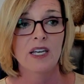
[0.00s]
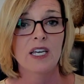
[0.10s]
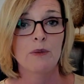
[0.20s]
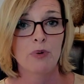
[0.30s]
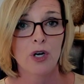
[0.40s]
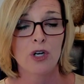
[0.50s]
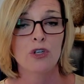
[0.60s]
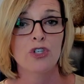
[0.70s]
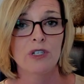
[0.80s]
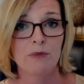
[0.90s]

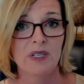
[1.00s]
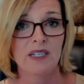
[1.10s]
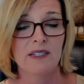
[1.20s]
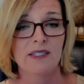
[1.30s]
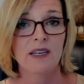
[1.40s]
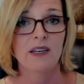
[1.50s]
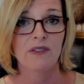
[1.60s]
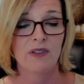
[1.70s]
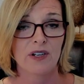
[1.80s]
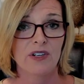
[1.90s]
Compulsion means
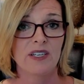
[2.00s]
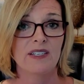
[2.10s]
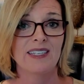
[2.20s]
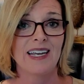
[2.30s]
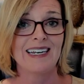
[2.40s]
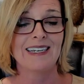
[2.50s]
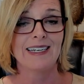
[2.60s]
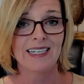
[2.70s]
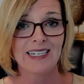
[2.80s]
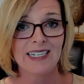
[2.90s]
there is a
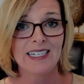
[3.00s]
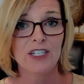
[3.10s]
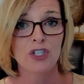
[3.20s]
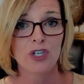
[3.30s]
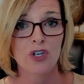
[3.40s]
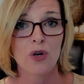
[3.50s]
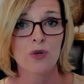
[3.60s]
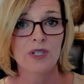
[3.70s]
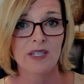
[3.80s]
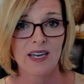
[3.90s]
need to go
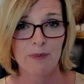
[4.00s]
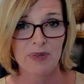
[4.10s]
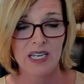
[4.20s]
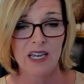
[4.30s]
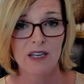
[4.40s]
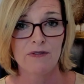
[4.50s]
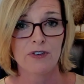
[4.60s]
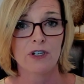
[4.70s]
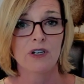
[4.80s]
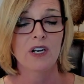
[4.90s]
to that
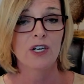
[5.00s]
behavior